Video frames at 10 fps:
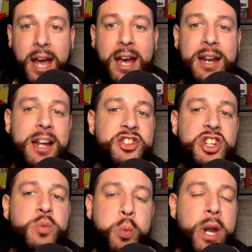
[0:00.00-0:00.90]
And it's
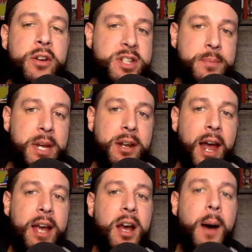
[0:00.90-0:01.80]
just weird to me,
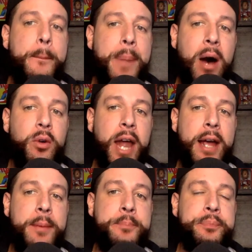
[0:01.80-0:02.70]
like about
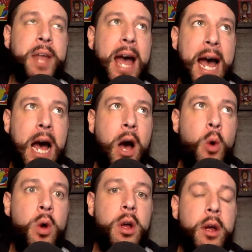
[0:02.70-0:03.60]
like
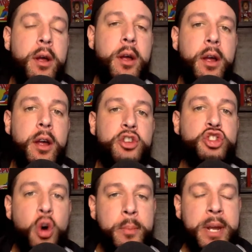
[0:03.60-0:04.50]
how
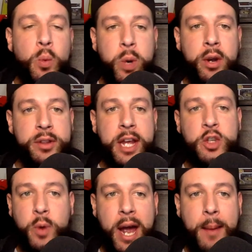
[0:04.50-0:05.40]
so many weird
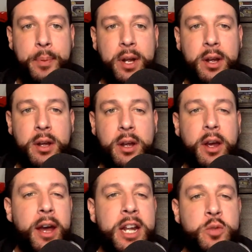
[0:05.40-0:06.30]
things were happening.
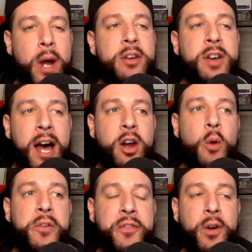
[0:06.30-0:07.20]
And that's why you kind of
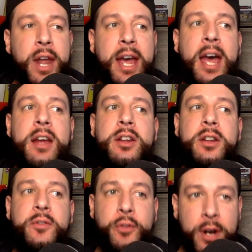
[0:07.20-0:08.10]
always felt like, hey,
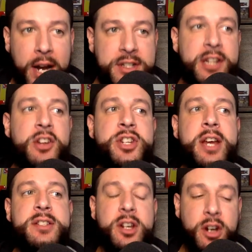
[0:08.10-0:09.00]
49ers get their
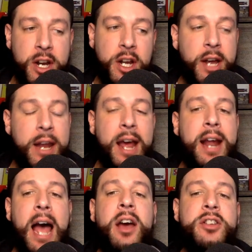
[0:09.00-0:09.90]
chance. They're gonna
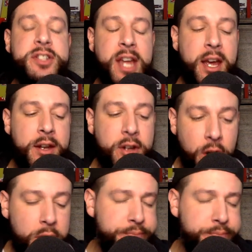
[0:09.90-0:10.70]
and I understand,